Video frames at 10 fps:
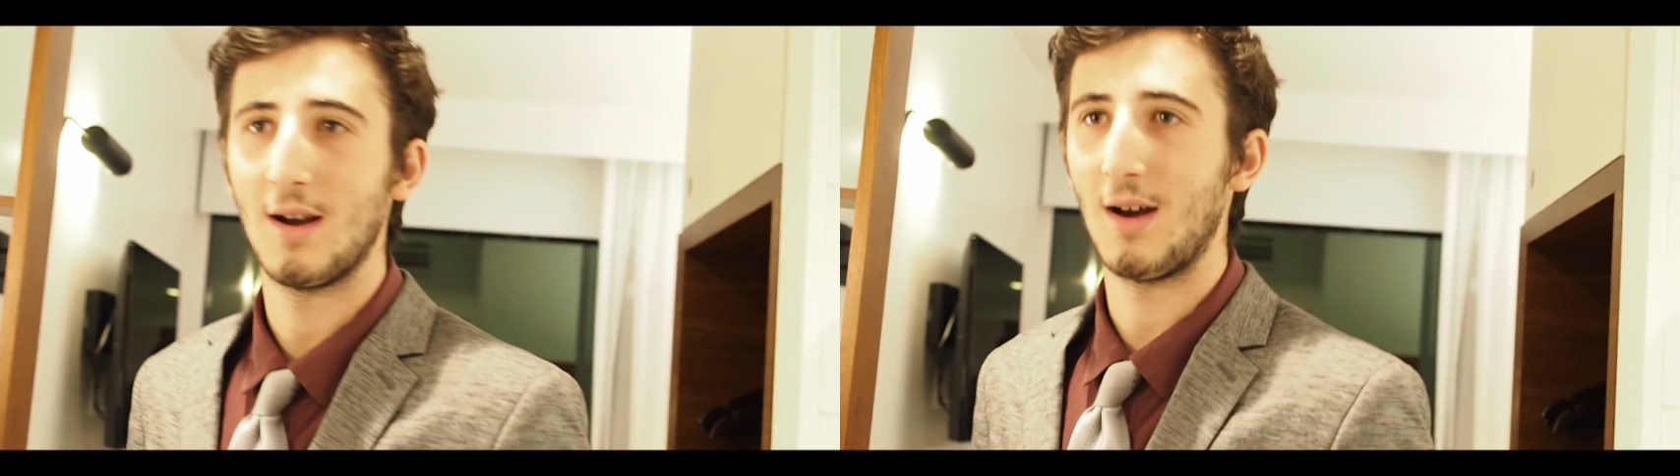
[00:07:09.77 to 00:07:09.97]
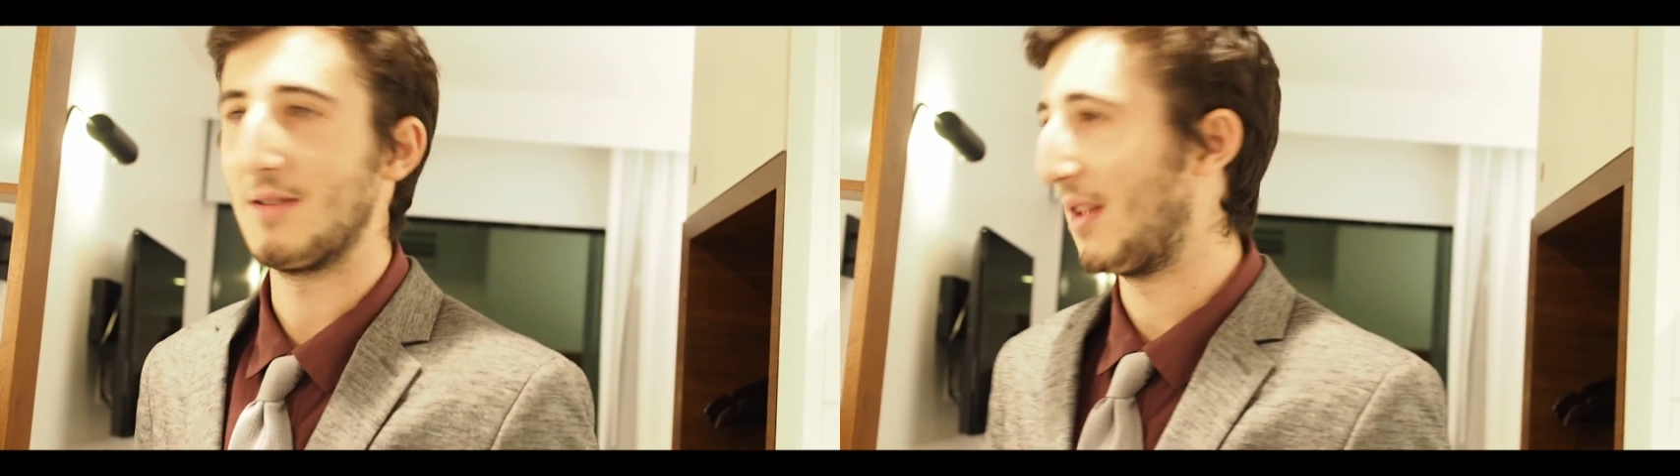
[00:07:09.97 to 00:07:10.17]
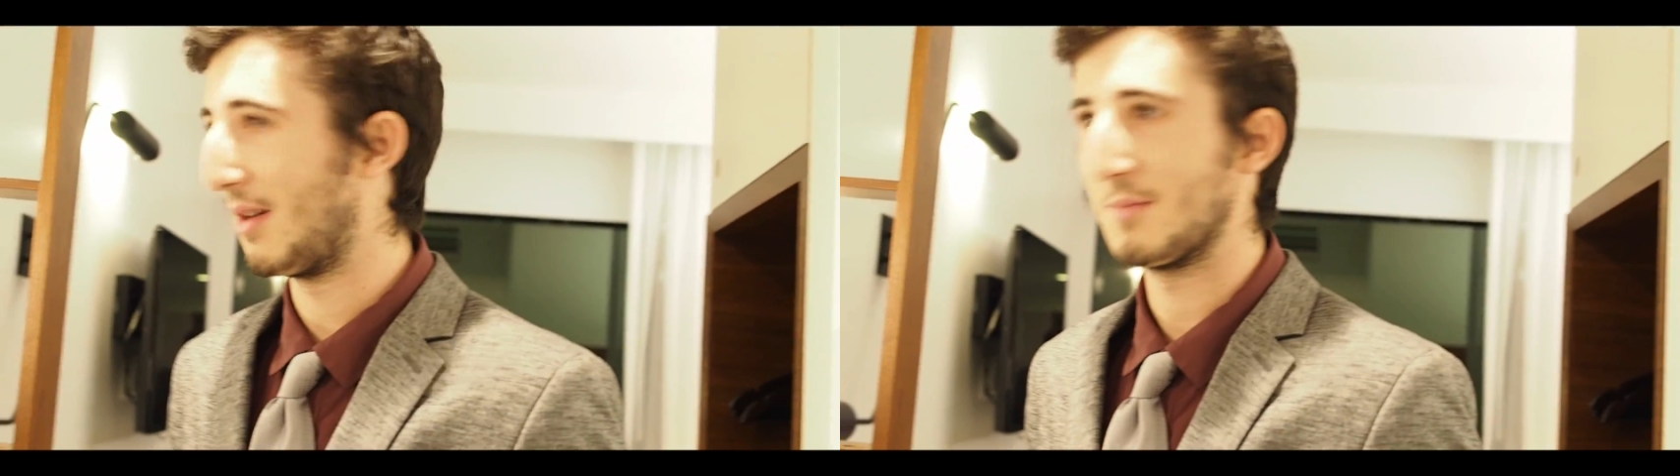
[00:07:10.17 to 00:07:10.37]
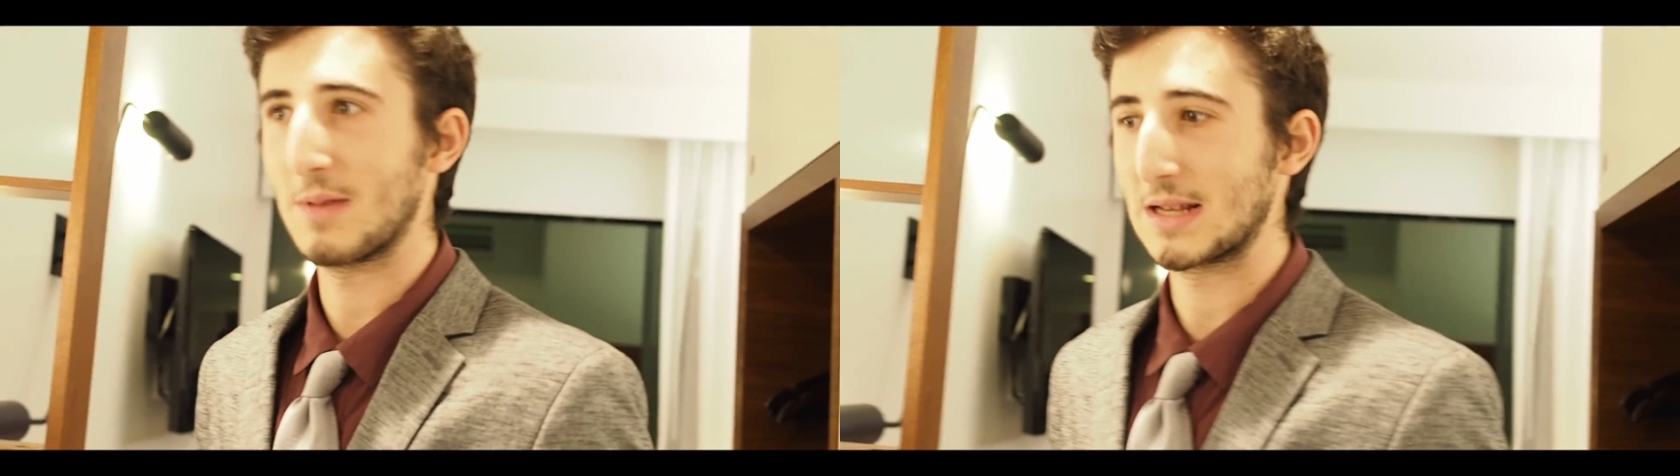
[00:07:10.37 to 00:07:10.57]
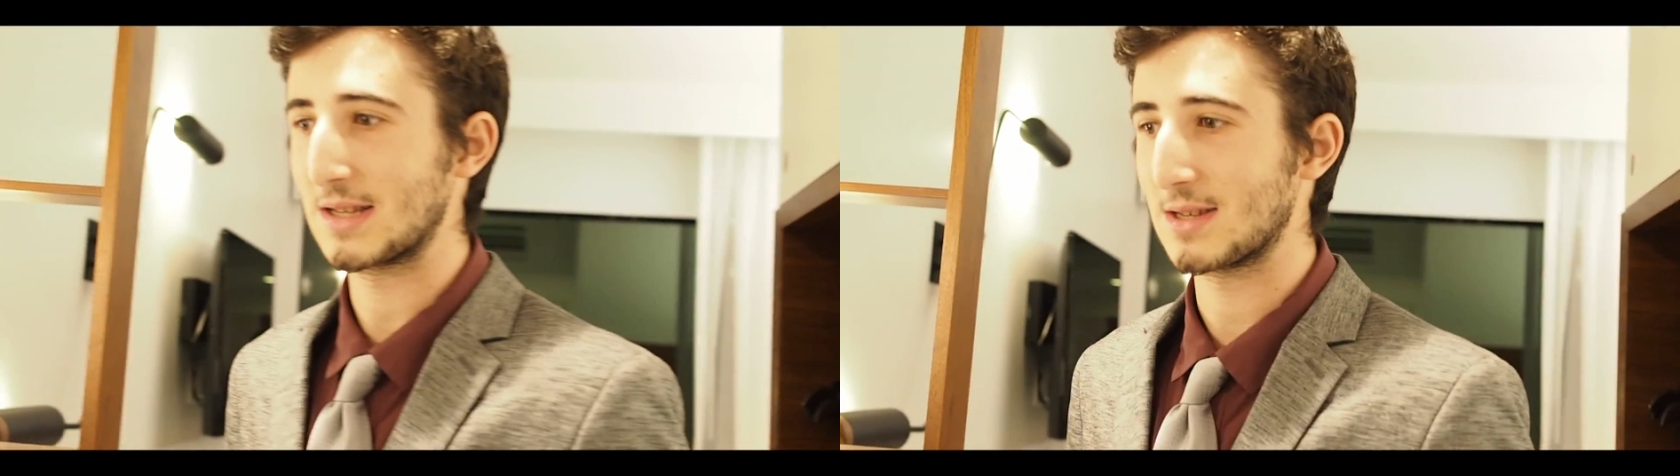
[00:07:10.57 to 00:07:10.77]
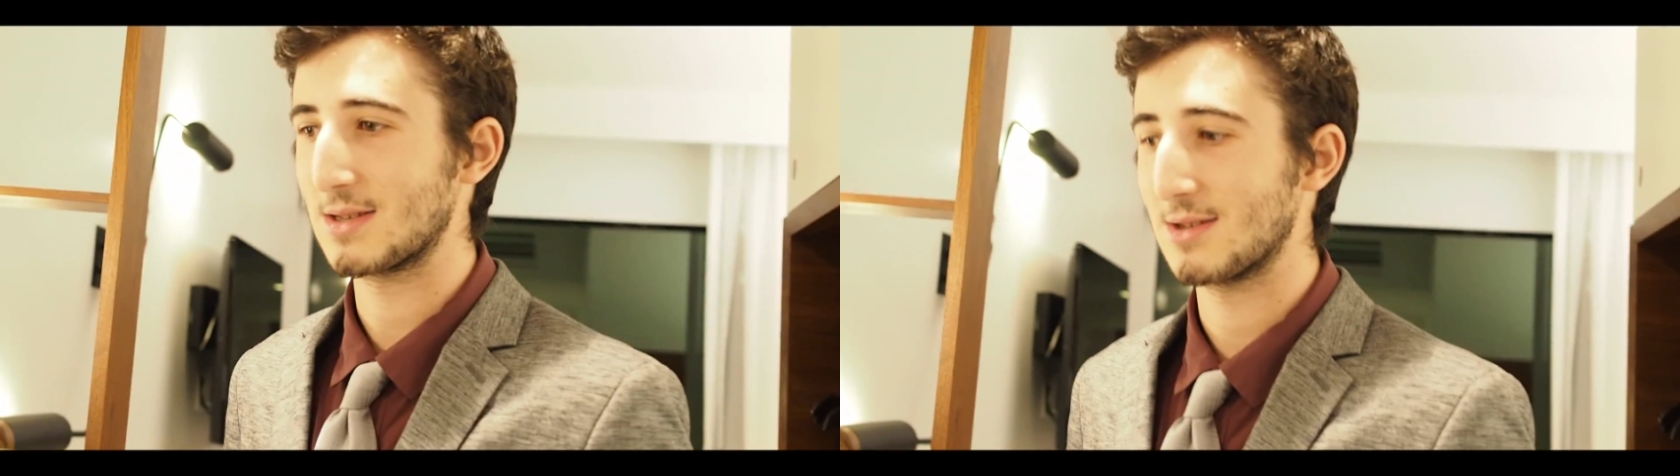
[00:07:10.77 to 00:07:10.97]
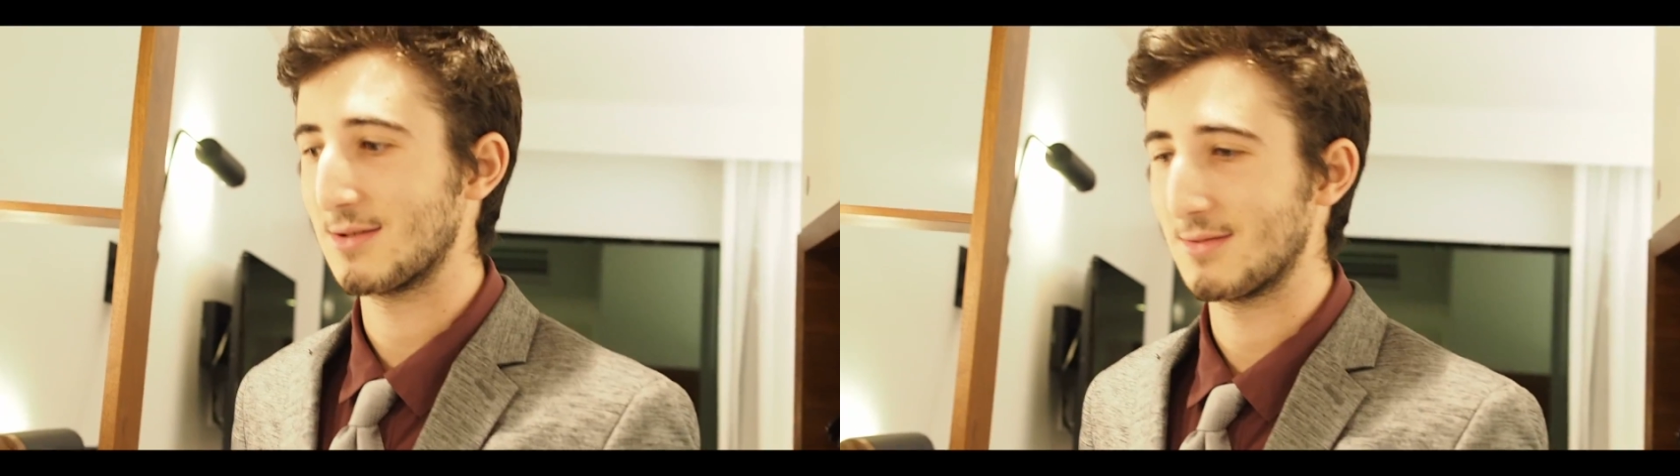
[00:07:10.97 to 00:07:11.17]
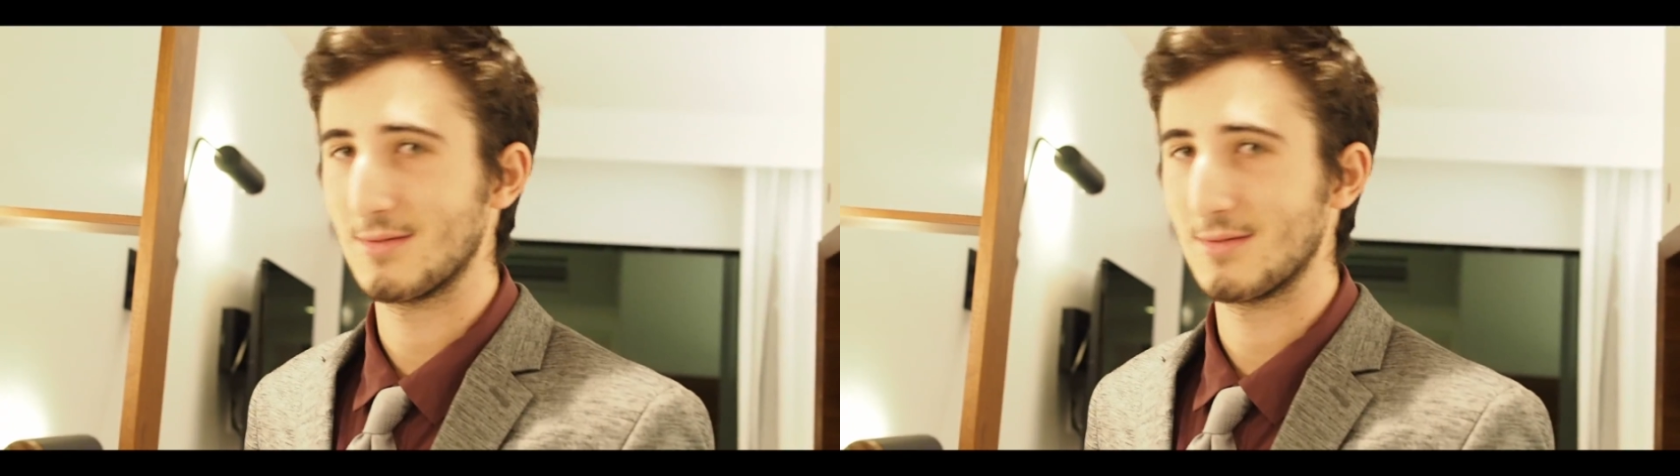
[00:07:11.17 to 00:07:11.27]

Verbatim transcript: Um, because.